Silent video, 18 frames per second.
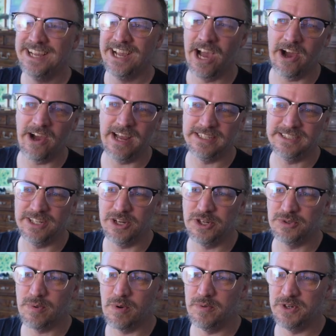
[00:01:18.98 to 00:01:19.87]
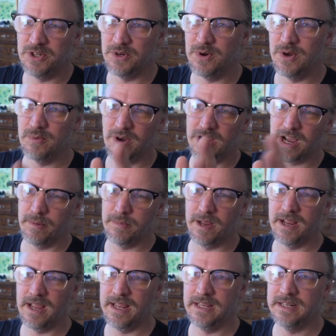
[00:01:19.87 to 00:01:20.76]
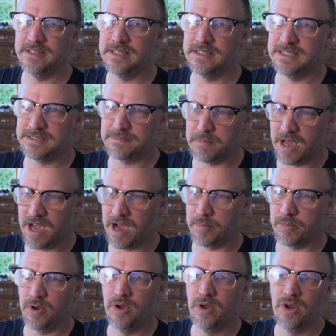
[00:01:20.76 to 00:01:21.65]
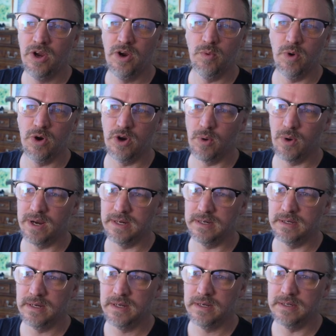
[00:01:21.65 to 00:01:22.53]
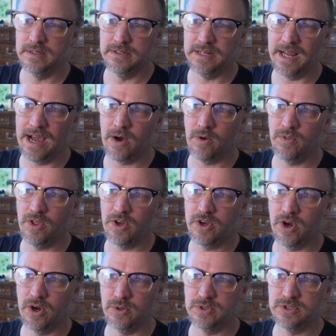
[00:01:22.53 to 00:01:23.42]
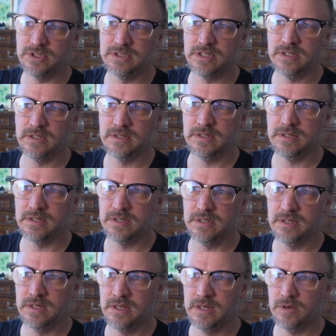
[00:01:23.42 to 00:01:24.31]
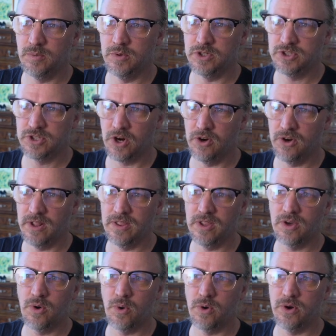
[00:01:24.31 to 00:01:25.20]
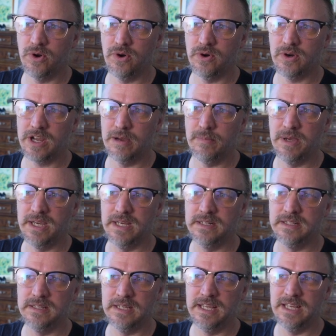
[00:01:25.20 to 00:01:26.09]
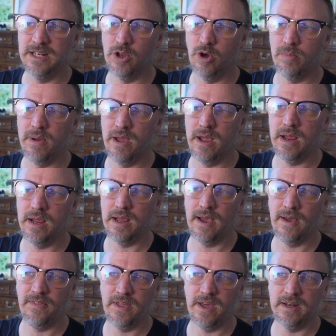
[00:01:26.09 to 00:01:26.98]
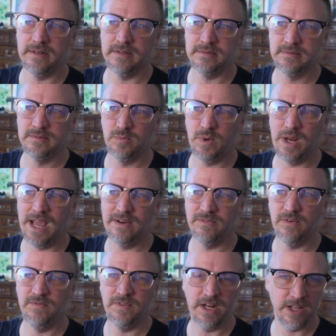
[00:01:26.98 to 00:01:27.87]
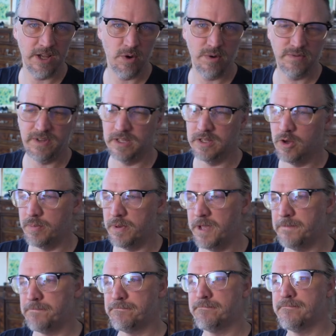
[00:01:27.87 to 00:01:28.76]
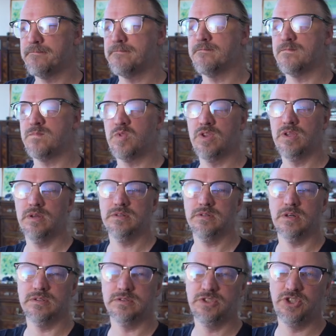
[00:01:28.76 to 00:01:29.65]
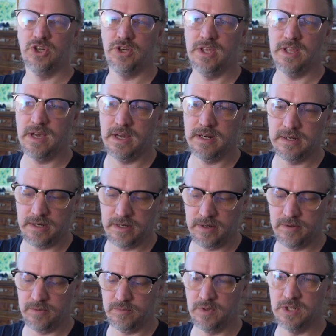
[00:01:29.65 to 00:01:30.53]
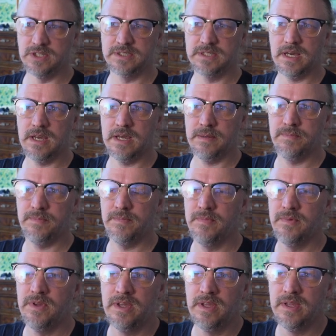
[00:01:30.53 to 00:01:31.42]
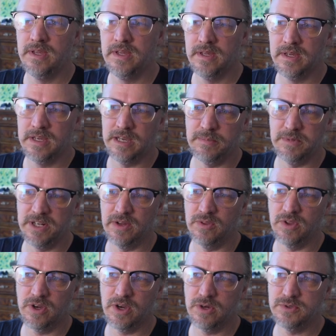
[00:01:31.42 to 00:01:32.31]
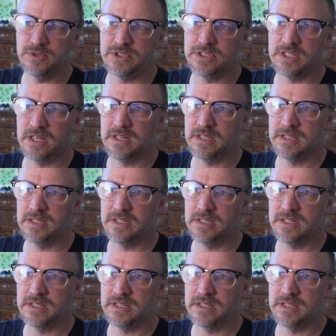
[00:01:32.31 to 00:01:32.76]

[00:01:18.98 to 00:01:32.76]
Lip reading: All right, so here's what we're doing. We're coming into this map. We're going down the coast. We're turning the corner, coming into the Hilo Bay, and then we have a video of Hilo Bay. I'll show you that in real time. Coming down the coast.